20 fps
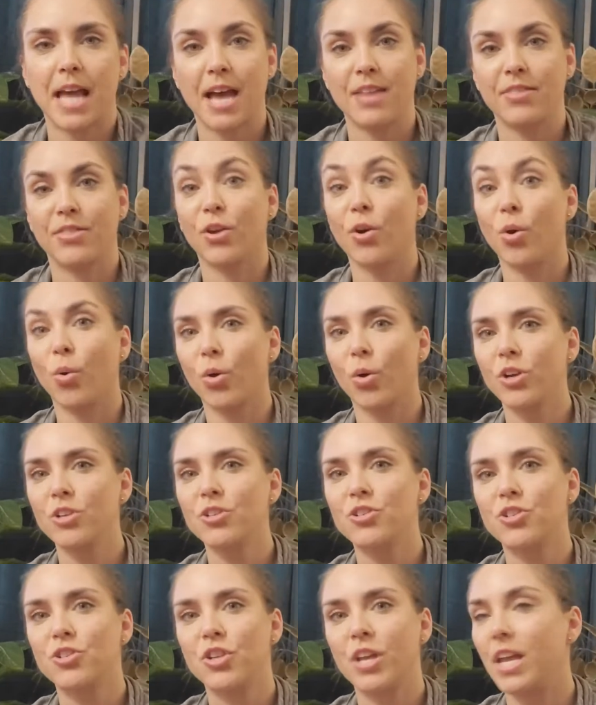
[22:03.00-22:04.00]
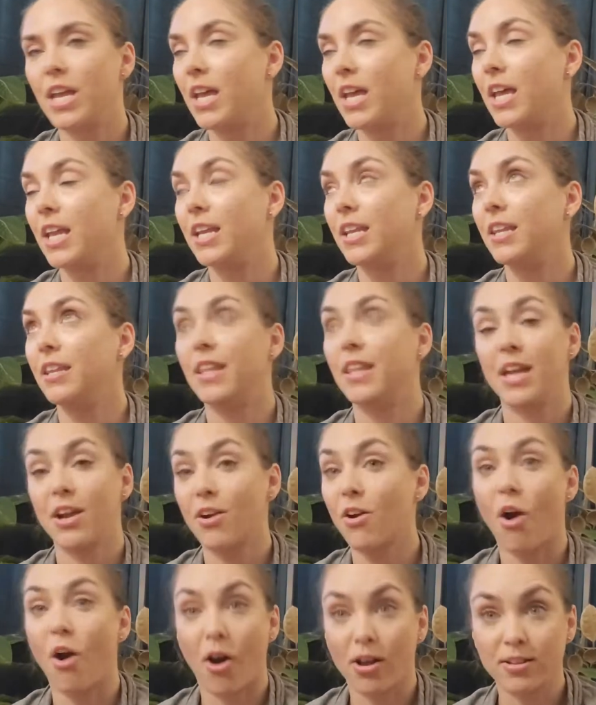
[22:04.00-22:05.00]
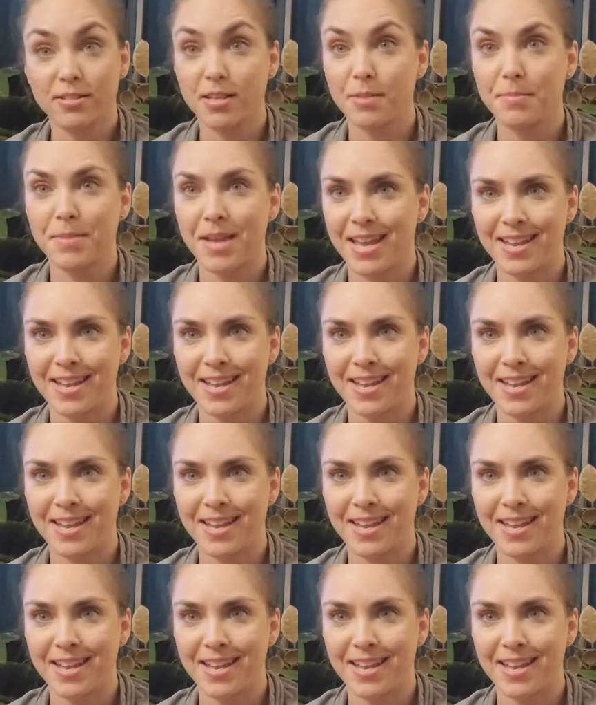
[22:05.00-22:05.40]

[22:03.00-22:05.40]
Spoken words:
at the Gorge, and they're awesome.